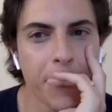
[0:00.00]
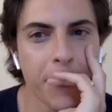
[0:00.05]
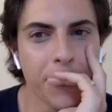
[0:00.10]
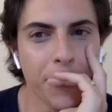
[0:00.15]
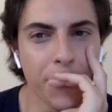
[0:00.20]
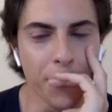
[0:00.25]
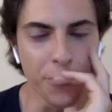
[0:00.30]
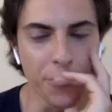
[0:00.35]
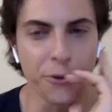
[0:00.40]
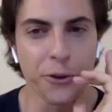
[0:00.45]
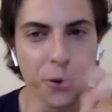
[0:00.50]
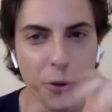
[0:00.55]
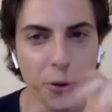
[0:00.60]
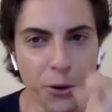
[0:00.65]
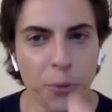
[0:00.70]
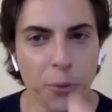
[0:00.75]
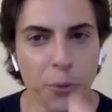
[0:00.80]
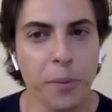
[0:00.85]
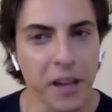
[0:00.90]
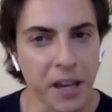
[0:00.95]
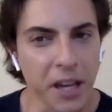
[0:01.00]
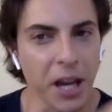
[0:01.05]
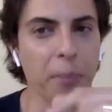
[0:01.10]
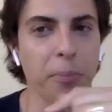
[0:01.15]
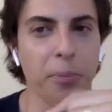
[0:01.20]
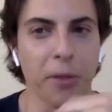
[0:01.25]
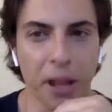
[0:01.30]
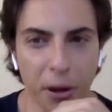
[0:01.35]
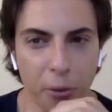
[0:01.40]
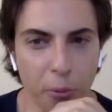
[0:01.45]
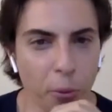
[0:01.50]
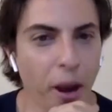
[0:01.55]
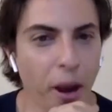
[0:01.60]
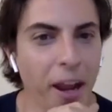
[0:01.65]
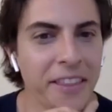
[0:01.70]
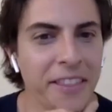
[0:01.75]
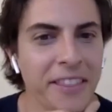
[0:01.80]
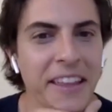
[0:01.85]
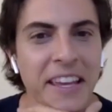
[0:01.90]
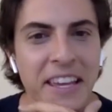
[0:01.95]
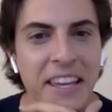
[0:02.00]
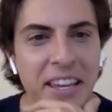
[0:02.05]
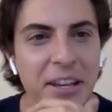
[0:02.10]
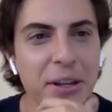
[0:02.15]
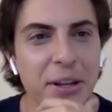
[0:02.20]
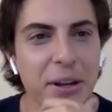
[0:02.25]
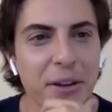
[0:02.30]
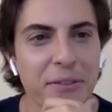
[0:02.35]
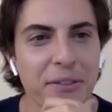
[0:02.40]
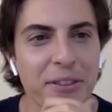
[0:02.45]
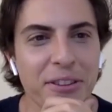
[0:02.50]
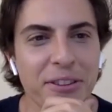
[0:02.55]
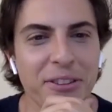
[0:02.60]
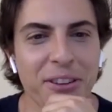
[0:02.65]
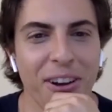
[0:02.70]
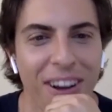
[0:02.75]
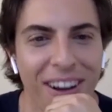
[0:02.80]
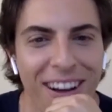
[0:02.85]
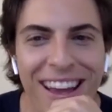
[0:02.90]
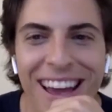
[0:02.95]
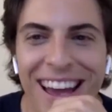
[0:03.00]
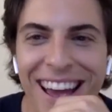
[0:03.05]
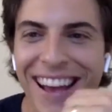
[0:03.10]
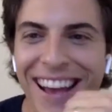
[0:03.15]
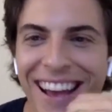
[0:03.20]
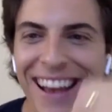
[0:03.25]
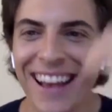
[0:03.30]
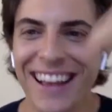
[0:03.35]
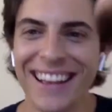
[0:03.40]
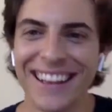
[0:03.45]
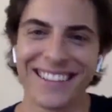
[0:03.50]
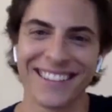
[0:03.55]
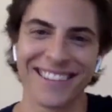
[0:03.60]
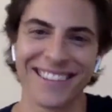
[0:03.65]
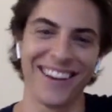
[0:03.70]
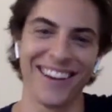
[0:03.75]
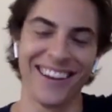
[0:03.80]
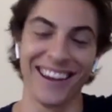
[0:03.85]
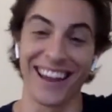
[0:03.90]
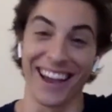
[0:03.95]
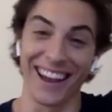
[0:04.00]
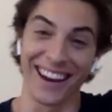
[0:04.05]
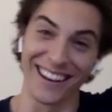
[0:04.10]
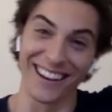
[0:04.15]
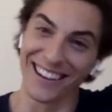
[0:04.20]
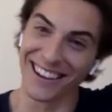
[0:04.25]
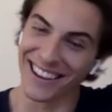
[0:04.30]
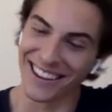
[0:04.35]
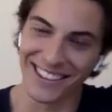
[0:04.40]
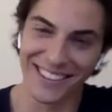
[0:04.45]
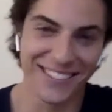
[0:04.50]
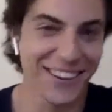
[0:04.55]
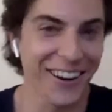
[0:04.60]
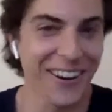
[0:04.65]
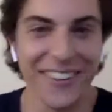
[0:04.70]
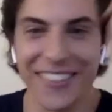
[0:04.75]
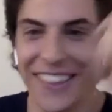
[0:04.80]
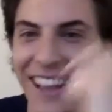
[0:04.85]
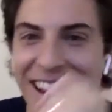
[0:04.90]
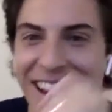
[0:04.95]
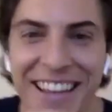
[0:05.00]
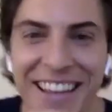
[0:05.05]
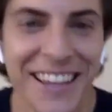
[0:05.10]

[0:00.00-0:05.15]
you too, you pick up like right in the heat of the song. So you gotta start like